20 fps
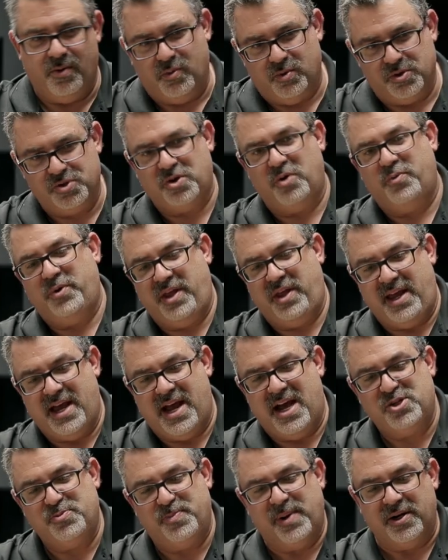We'll start with the
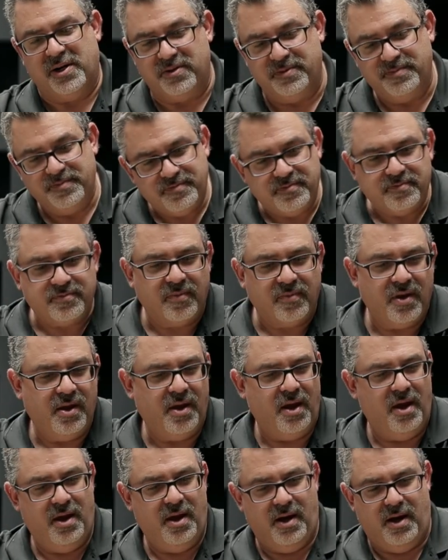gas pedal.
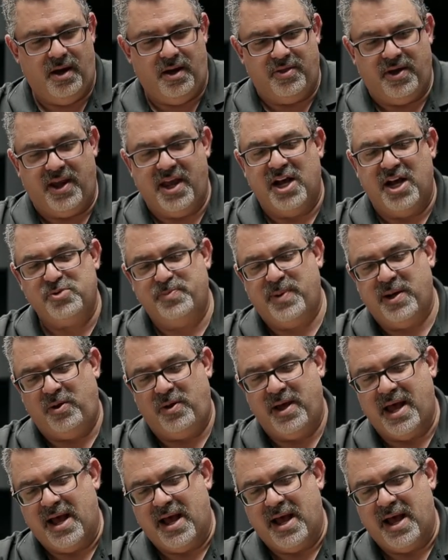The gas pedal